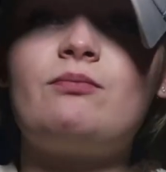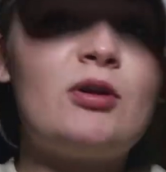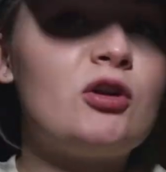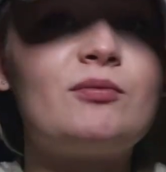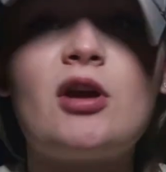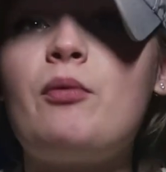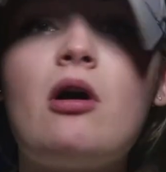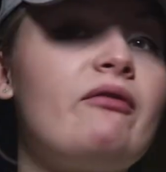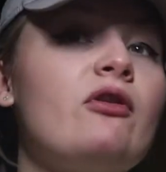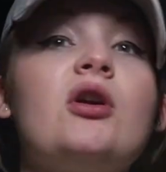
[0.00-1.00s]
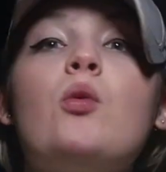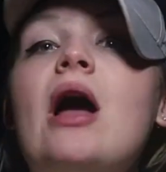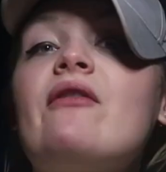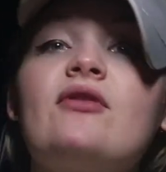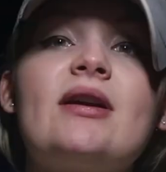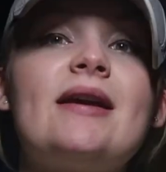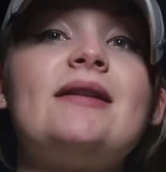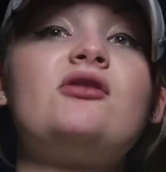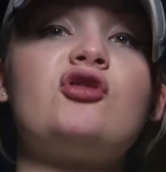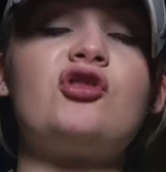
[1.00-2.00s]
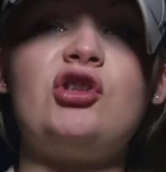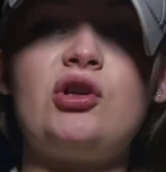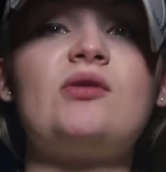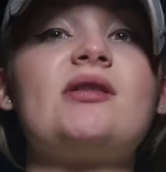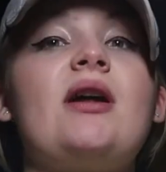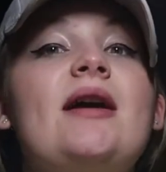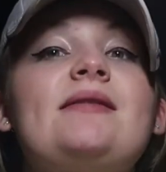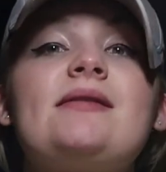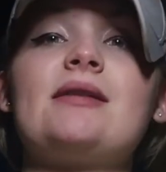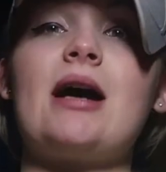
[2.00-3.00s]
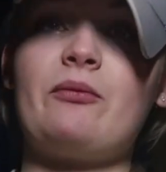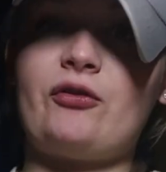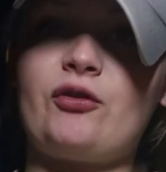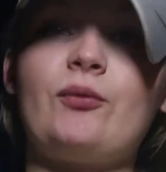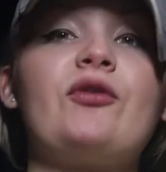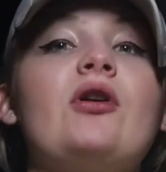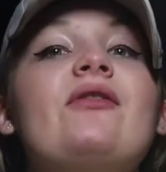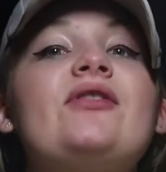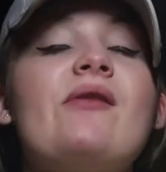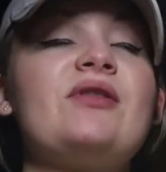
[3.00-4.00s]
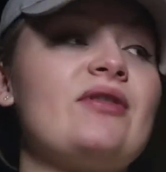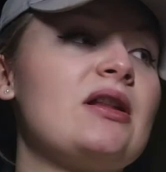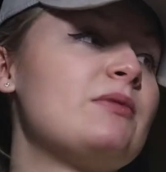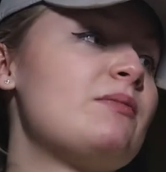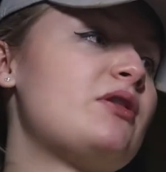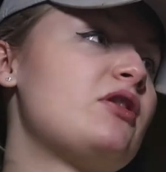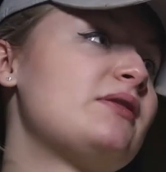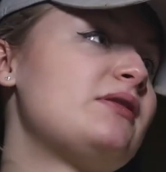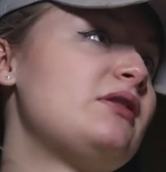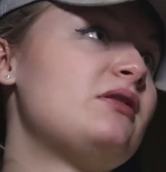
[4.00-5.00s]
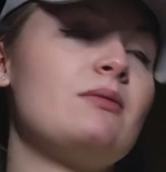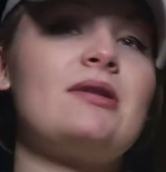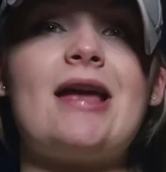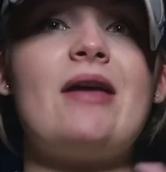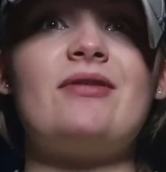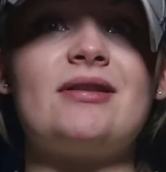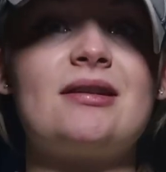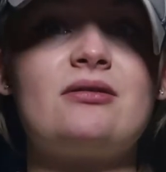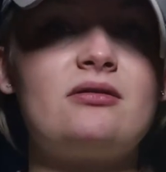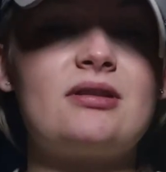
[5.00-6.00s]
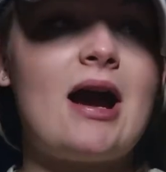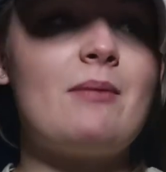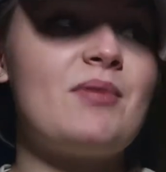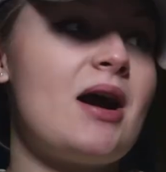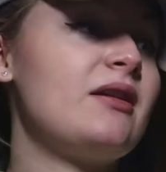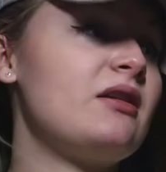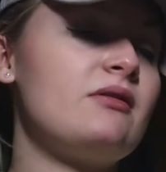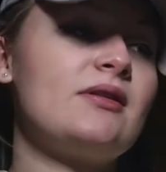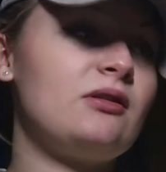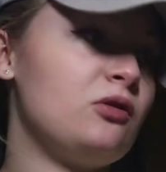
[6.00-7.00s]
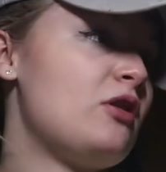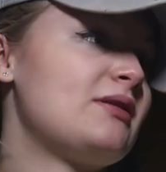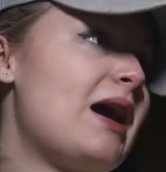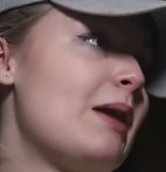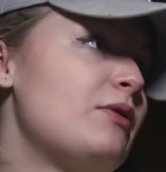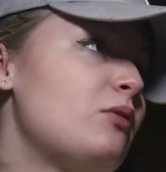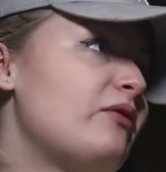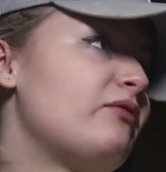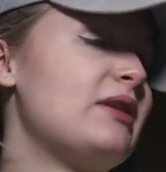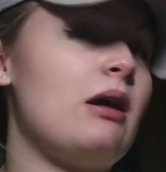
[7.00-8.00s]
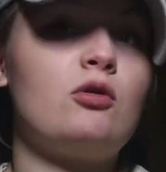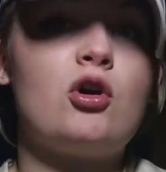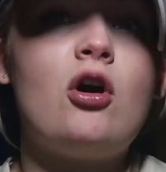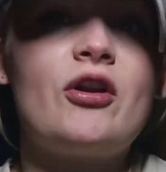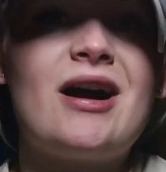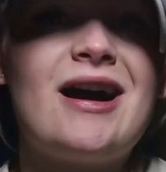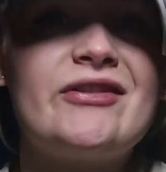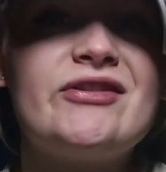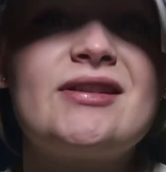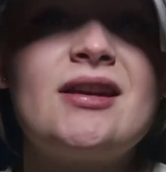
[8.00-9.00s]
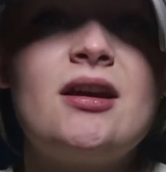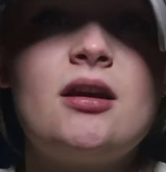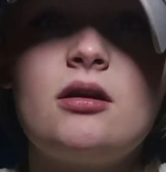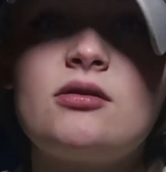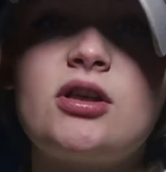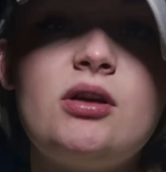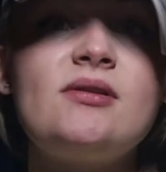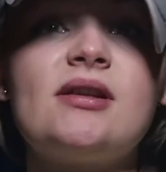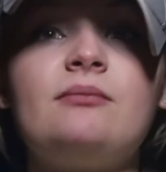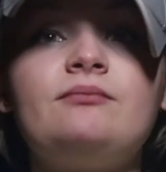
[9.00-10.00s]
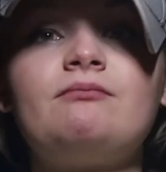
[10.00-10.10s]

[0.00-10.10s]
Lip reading: build up your portfolio, whatever it is. Just utilize this time for some sort of self-development, because you don't get this time back. You know, there's a lot of time that we've now got on our hands, so use it